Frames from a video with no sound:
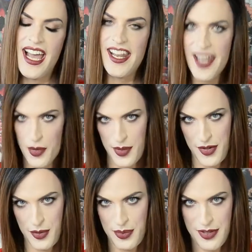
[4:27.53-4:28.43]
allow me
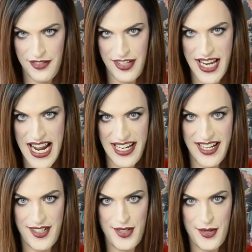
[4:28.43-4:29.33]
to briefly
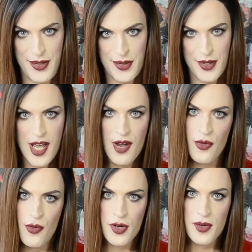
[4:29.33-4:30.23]
highlight to you
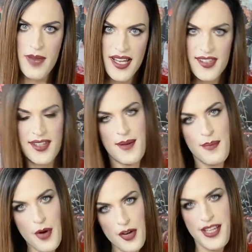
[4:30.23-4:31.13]
what makes a
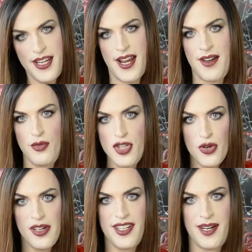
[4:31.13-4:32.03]
body
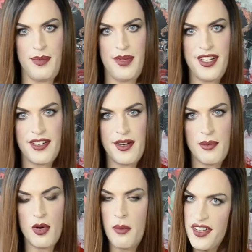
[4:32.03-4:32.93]
visually appear
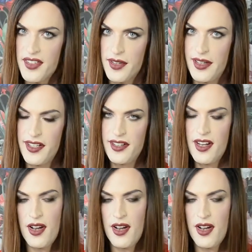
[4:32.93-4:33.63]
more masculine